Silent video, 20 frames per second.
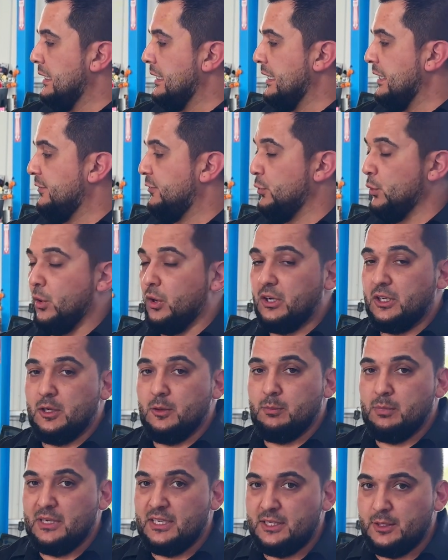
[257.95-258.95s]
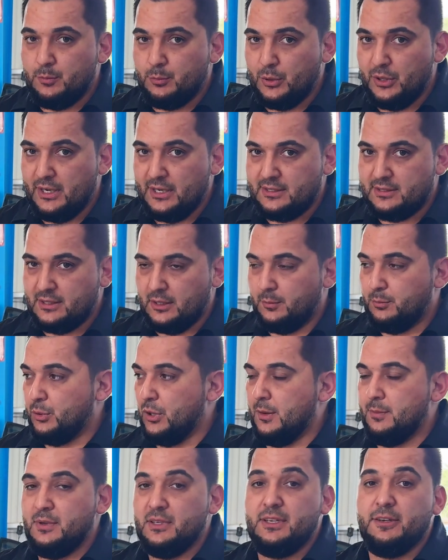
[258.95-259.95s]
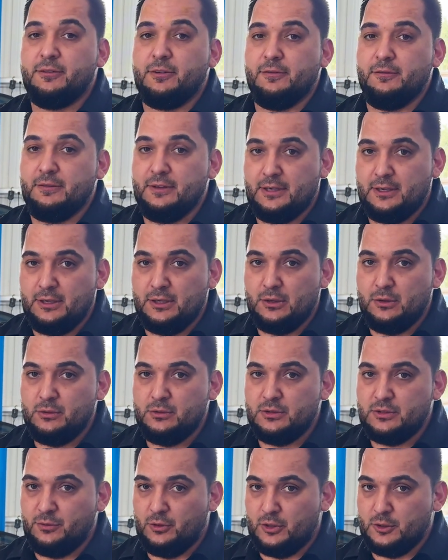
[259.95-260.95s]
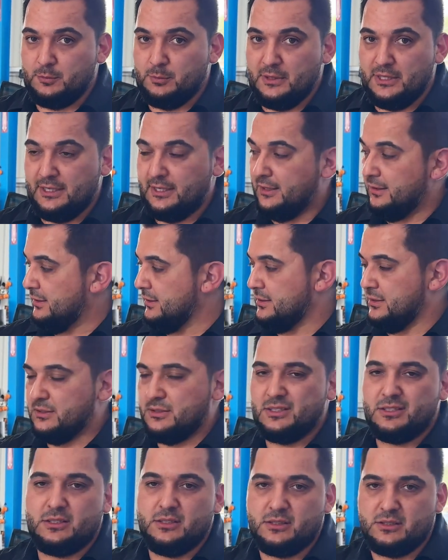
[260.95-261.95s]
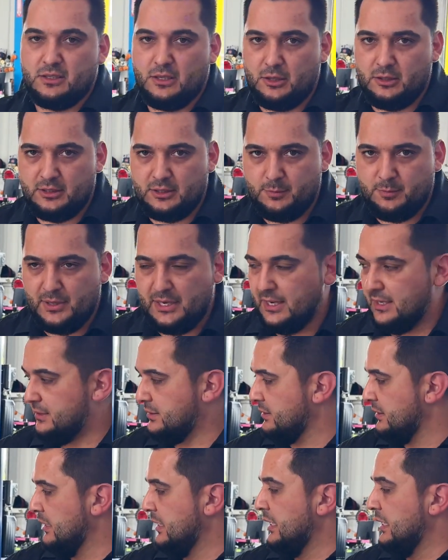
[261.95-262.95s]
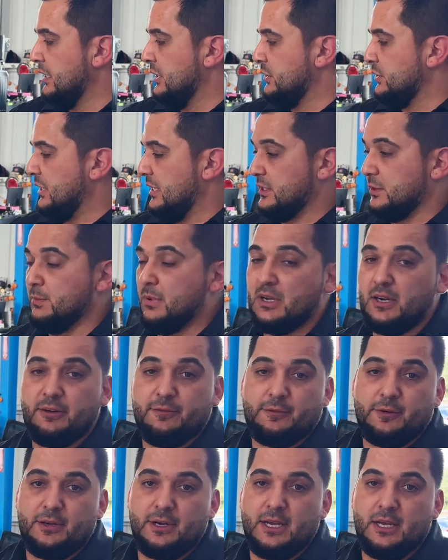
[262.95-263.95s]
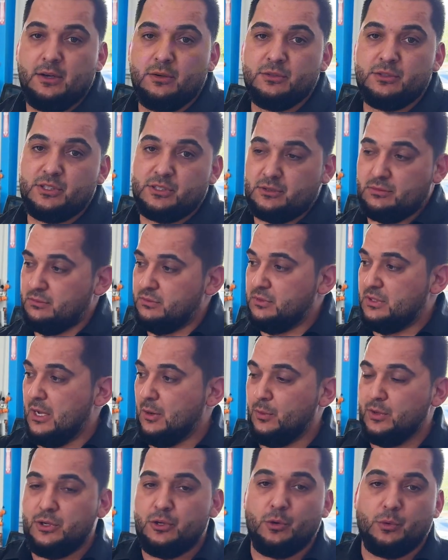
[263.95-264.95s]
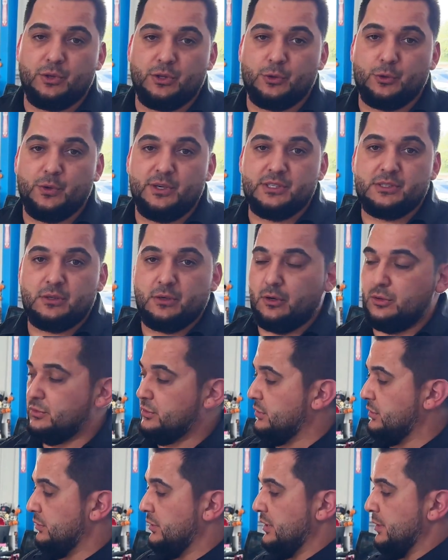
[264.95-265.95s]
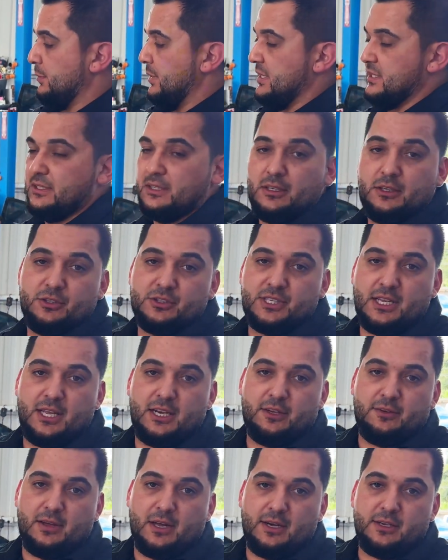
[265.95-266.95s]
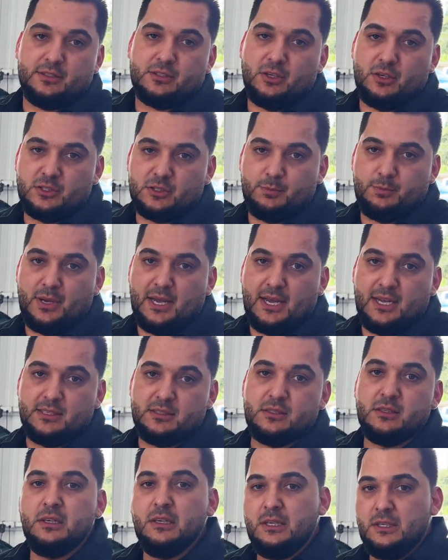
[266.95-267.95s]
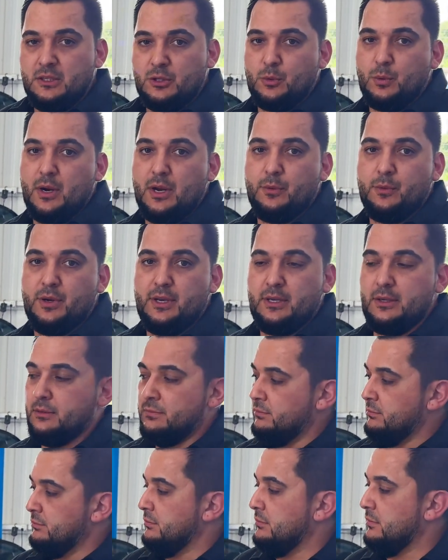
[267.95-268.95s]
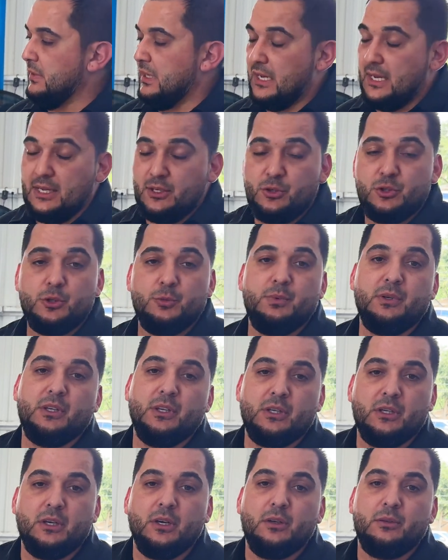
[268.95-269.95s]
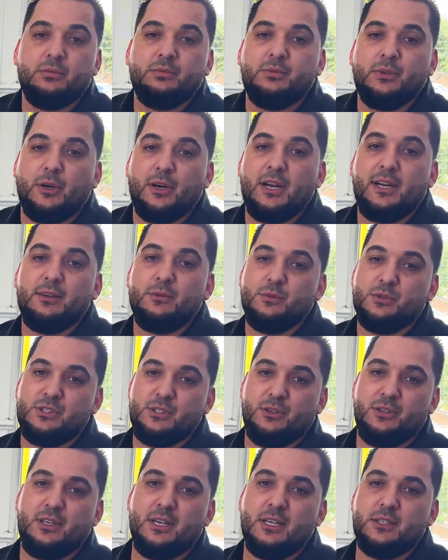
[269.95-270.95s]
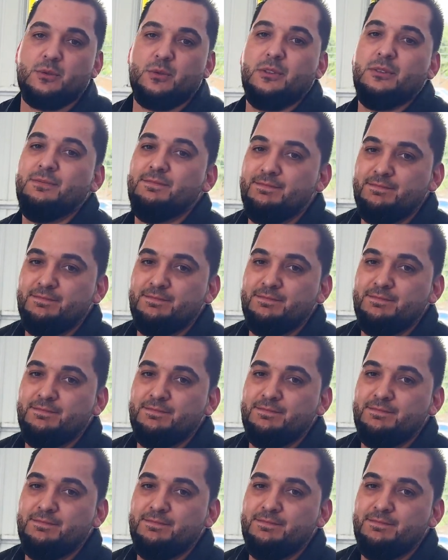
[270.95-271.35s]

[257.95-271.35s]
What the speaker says: If you are gonna bleed the brakes, that'll probably be a different video. As far as bleeding, this is just installing the pads. So that's about it for now. Just that way you know where the grease goes. You can get the basic understanding of how to install some pads the right way, and you should be good to go. All right, see you on the next one.